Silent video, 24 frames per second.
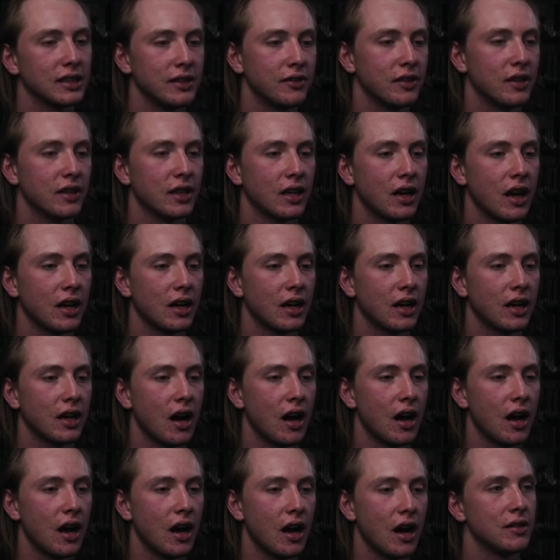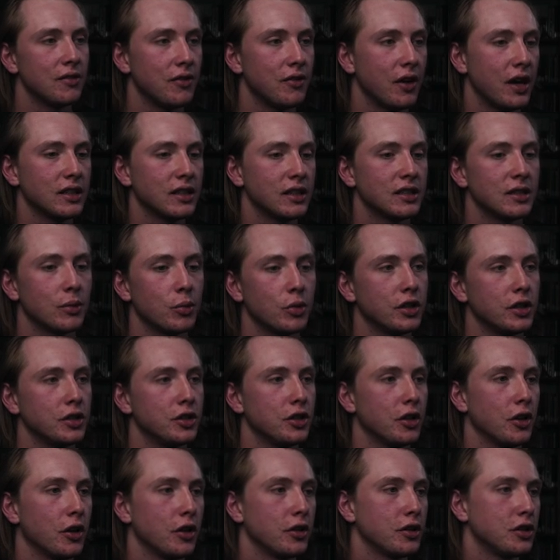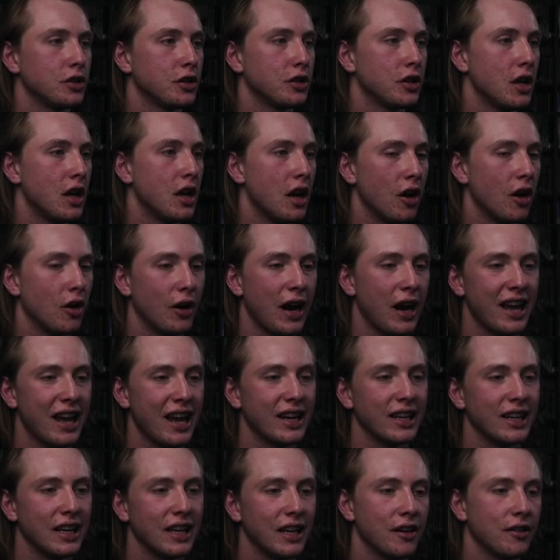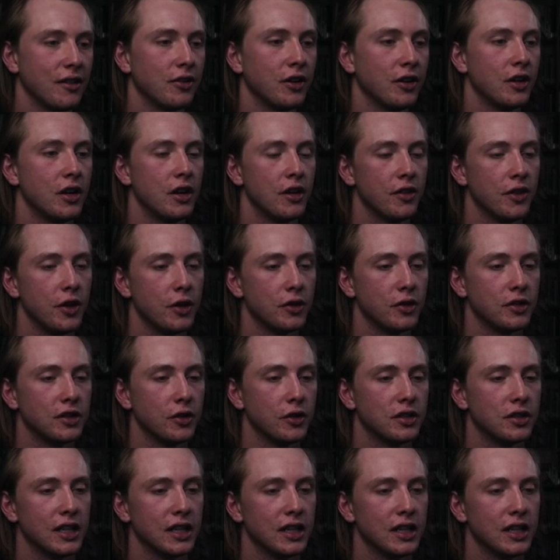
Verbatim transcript: Leave it in the comments, invite someone to church or how to give, those things.